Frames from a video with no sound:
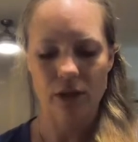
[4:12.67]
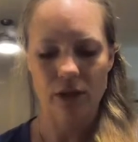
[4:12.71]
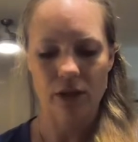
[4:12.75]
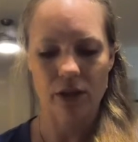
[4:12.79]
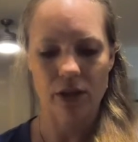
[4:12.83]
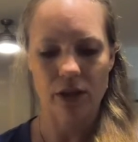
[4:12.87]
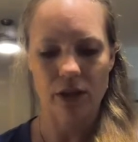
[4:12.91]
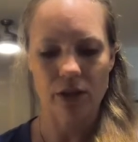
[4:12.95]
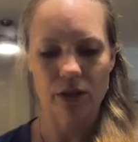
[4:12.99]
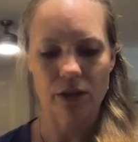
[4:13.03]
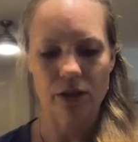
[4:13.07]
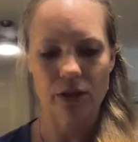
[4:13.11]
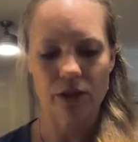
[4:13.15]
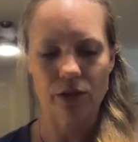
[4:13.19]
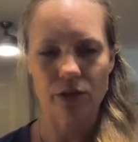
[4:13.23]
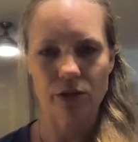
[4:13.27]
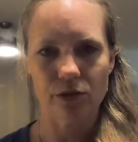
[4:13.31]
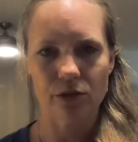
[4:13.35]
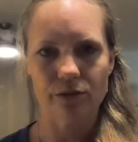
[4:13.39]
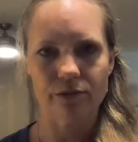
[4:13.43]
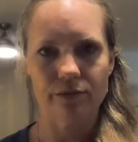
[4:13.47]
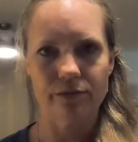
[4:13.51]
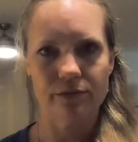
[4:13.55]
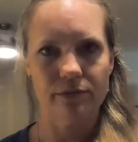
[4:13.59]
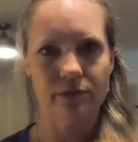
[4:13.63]

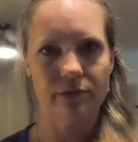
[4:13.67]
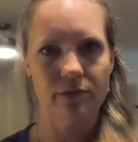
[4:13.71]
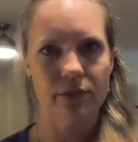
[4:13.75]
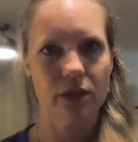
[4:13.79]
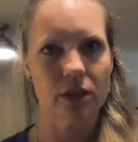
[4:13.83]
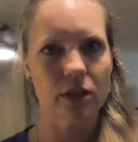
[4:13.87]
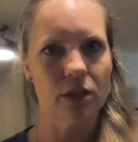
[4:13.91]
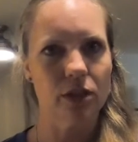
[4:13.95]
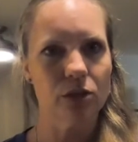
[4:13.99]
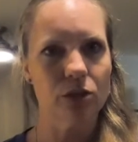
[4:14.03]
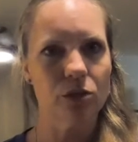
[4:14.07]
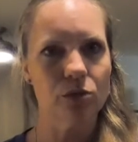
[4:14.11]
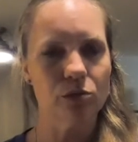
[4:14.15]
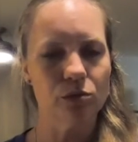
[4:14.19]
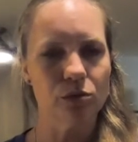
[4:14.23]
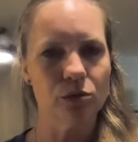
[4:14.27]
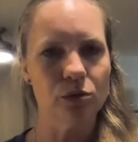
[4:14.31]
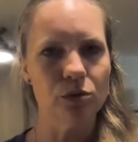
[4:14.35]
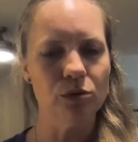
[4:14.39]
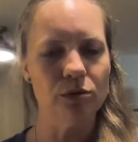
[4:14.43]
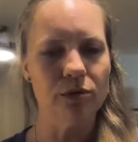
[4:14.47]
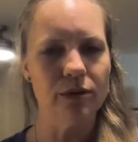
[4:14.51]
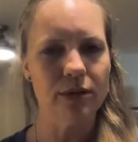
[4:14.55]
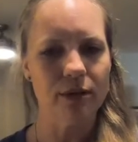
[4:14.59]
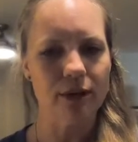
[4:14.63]
the little
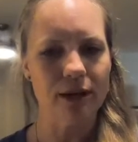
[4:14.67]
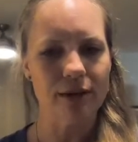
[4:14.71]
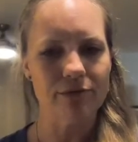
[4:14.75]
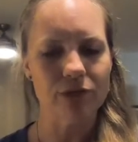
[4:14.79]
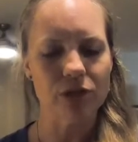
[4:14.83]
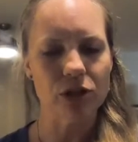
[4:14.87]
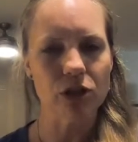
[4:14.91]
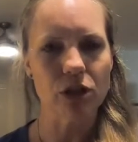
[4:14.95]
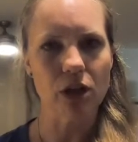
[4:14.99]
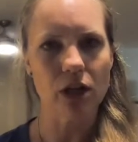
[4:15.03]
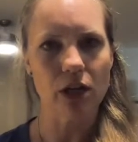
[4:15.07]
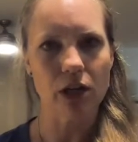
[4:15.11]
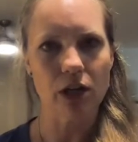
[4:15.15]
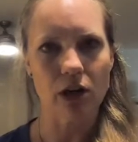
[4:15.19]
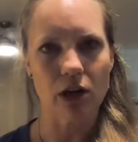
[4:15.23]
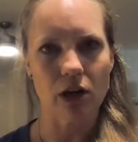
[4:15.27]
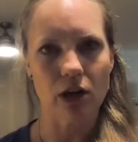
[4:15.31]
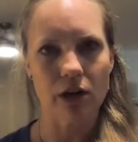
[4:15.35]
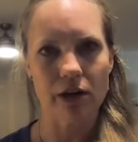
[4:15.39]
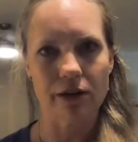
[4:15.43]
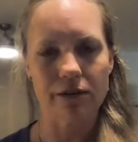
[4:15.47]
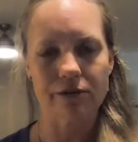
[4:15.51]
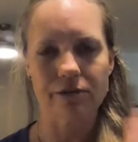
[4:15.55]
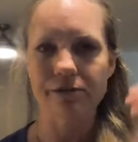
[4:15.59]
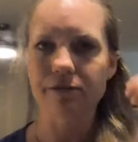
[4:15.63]
root, after you cut
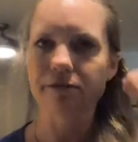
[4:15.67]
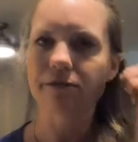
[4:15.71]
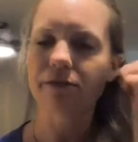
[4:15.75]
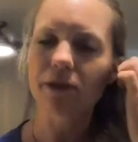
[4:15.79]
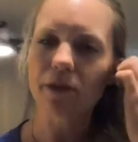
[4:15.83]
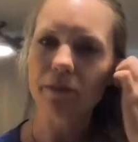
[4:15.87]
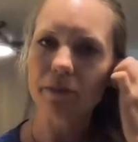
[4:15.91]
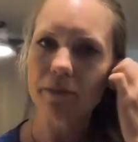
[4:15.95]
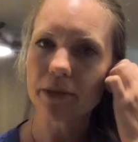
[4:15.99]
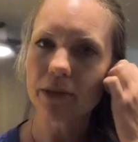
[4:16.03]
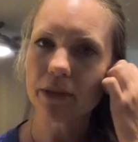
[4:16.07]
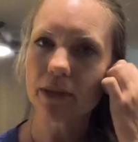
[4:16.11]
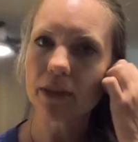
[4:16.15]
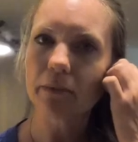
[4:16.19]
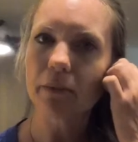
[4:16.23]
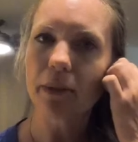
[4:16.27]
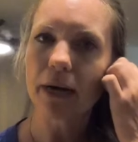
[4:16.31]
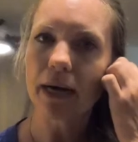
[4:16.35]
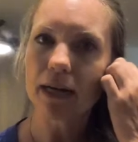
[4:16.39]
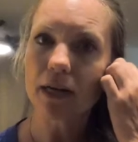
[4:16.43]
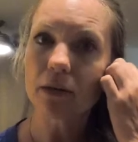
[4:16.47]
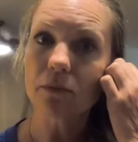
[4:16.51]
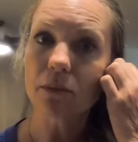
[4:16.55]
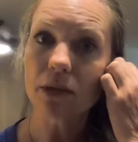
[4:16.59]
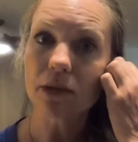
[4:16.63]
off the
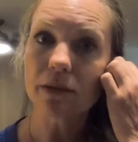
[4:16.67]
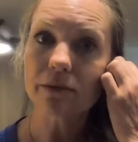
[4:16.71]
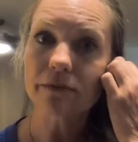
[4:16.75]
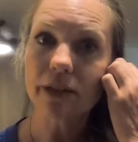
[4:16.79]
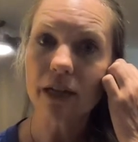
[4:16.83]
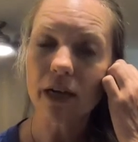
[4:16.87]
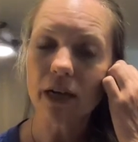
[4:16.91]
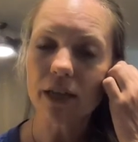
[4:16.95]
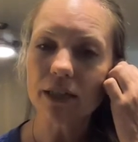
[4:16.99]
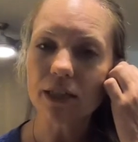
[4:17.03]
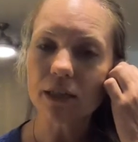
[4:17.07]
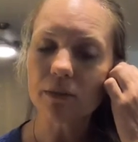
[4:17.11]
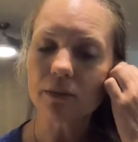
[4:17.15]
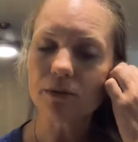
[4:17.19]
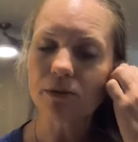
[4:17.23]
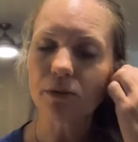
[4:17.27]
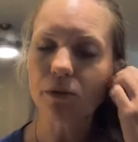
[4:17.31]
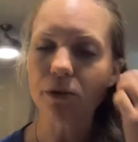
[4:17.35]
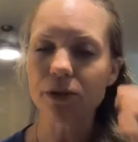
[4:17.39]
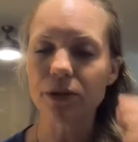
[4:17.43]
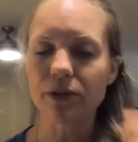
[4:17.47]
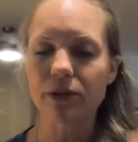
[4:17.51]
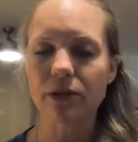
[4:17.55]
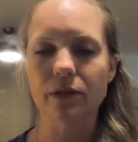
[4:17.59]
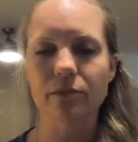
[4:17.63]
bottom of the onion
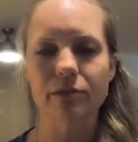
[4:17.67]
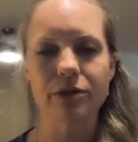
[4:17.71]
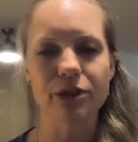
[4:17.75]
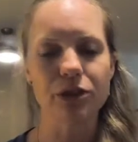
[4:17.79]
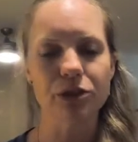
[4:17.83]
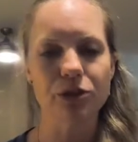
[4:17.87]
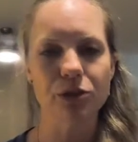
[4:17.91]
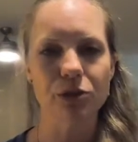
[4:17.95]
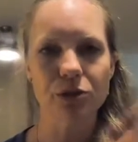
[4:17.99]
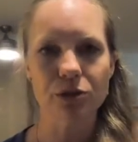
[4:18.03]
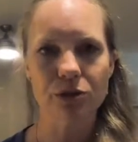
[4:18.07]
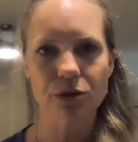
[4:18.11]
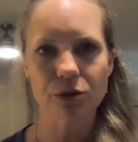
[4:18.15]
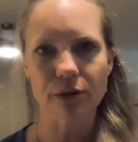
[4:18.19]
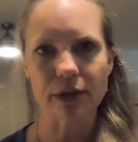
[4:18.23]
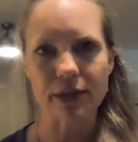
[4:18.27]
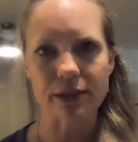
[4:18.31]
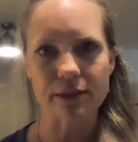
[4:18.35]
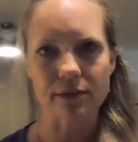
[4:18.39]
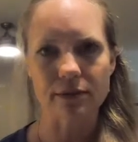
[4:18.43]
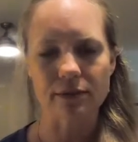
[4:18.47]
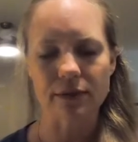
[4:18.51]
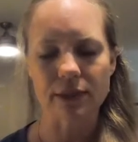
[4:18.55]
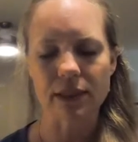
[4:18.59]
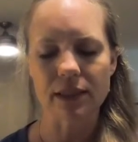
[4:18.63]
before when you use the
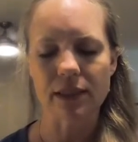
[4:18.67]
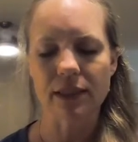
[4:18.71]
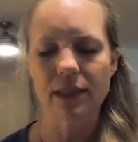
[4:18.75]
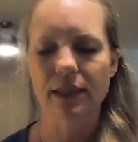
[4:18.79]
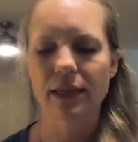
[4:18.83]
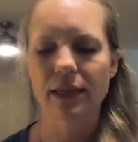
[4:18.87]
rest of it,